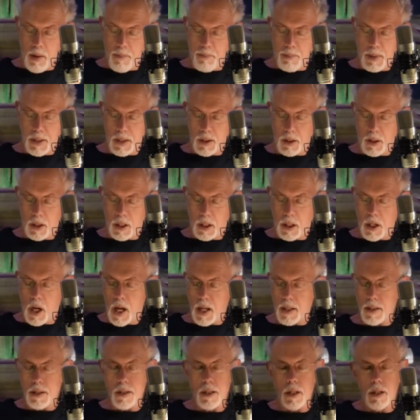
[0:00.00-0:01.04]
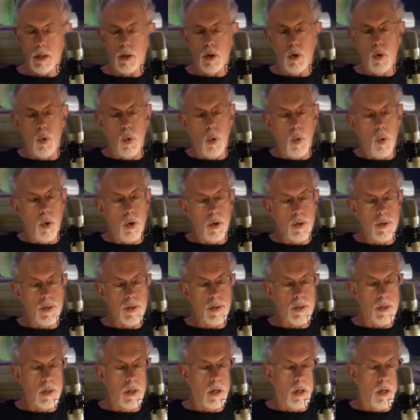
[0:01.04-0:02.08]
But the constant
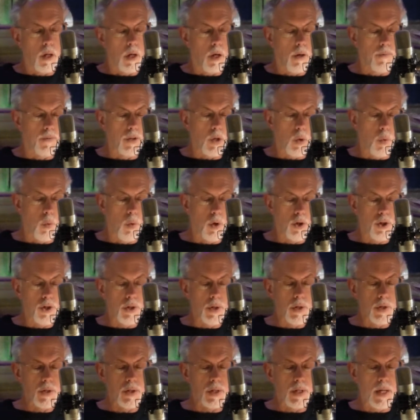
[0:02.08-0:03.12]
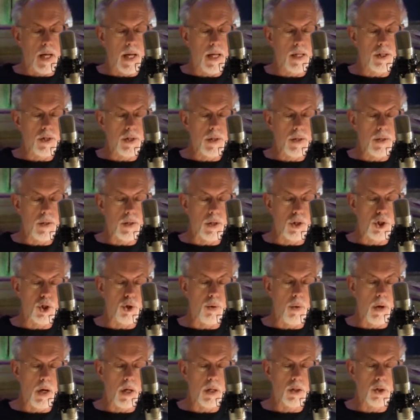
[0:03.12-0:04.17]
chorus of the orchards and hedges had
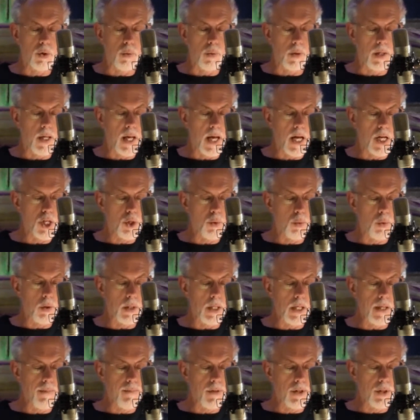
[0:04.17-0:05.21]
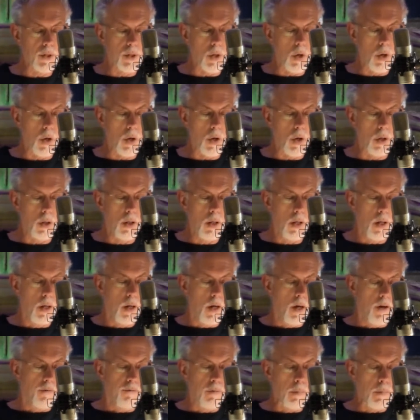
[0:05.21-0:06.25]
shrunk to a casual even song
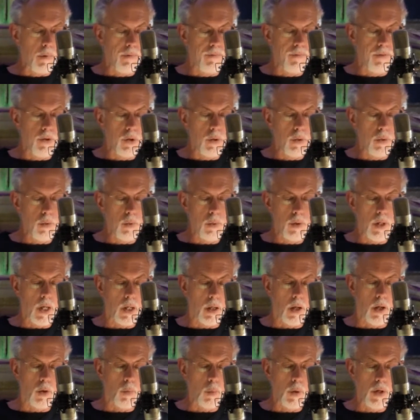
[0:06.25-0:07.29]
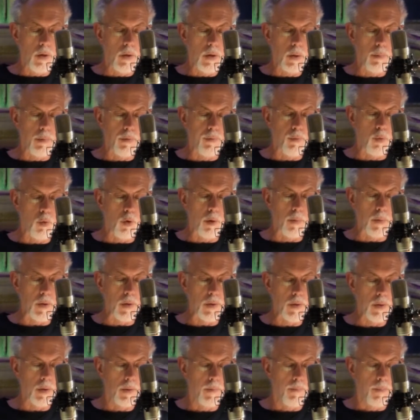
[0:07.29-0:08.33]
from a few yet unwearied
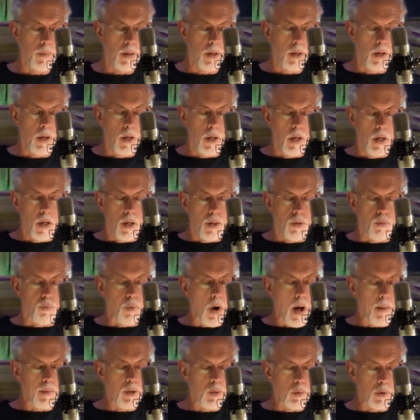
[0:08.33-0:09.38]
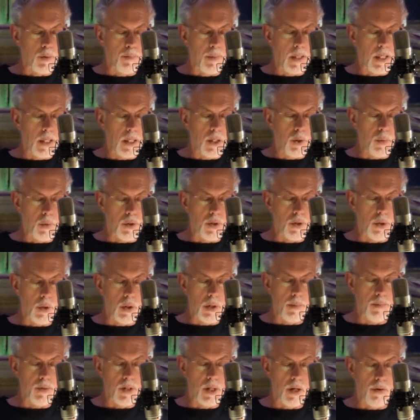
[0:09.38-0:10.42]
performers. The robin was beginning to assert
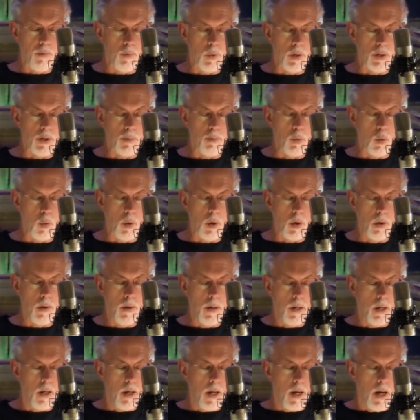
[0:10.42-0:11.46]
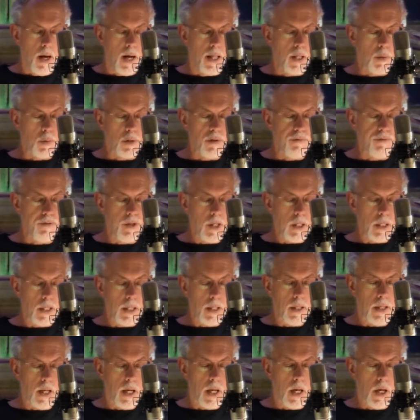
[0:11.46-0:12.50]
himself once more, and there was a feeling
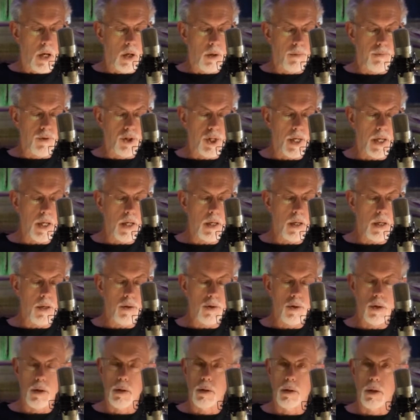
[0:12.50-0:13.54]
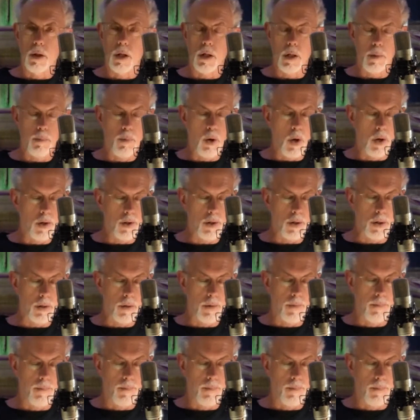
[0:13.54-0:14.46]
in the air of change and departure.